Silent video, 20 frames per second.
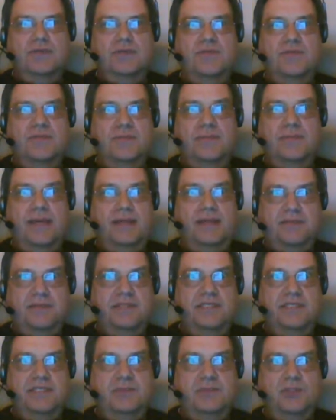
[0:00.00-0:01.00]
with
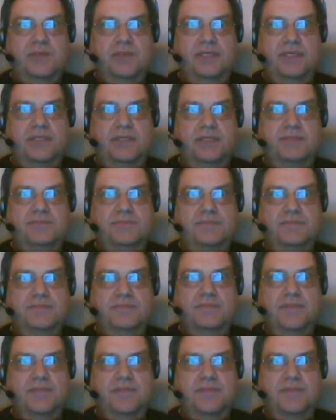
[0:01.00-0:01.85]
dependencies between them,